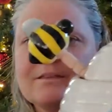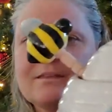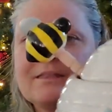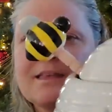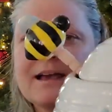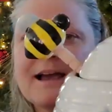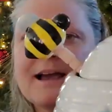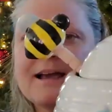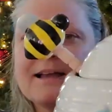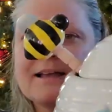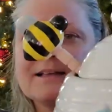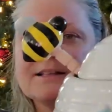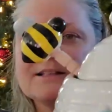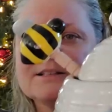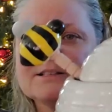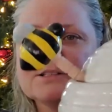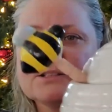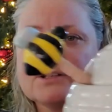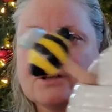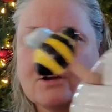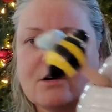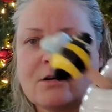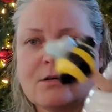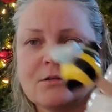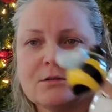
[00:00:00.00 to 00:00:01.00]
That is,
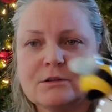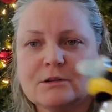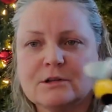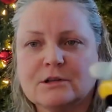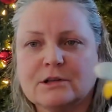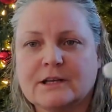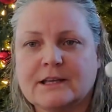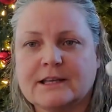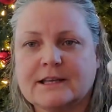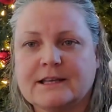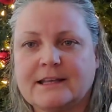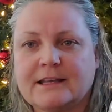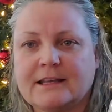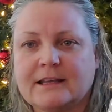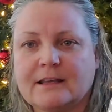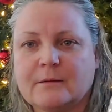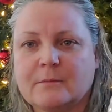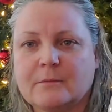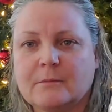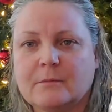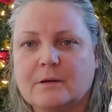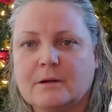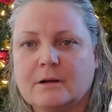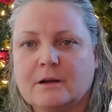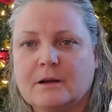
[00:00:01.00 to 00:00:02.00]
oh, look at
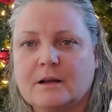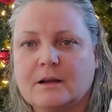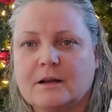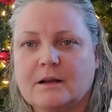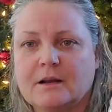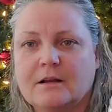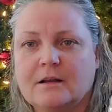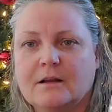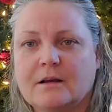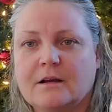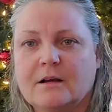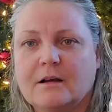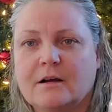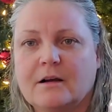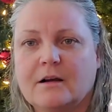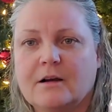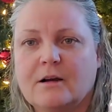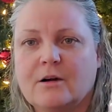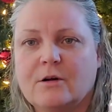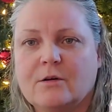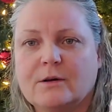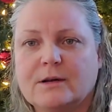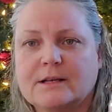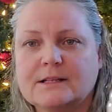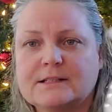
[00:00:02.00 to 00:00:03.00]
him.
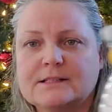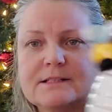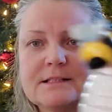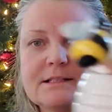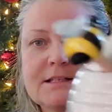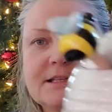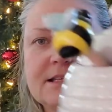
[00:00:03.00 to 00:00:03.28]
Oh, isn't